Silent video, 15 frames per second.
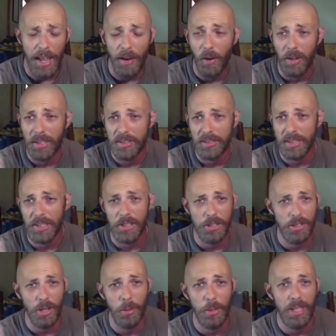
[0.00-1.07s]
Honestly,
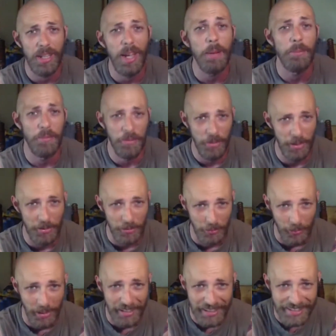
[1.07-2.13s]
showing up feels
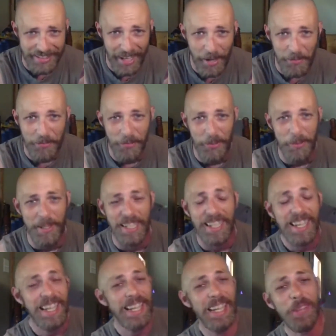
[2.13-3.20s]
really tough for
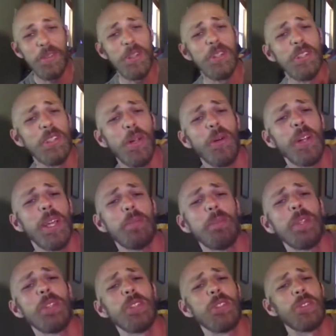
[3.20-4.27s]
me. Even showing
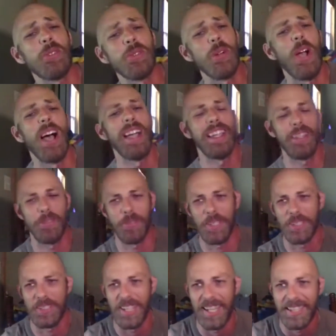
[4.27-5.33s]
up and trying
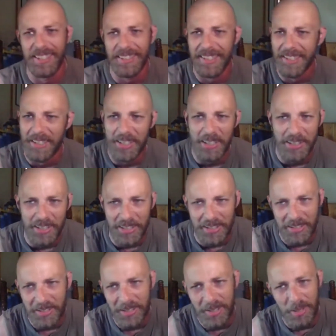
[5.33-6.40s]
feels like
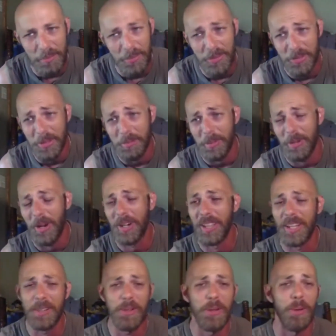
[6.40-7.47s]
it's super, super hard.
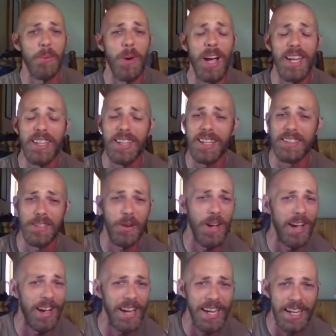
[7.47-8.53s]
And I don't know why. You guys know
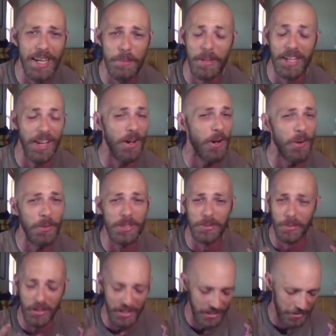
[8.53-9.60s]
how I am. Like, I always
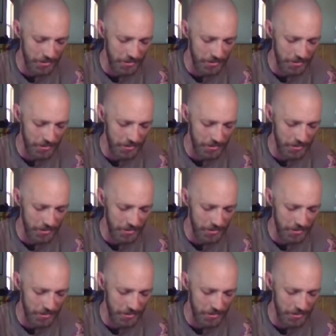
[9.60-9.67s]
work.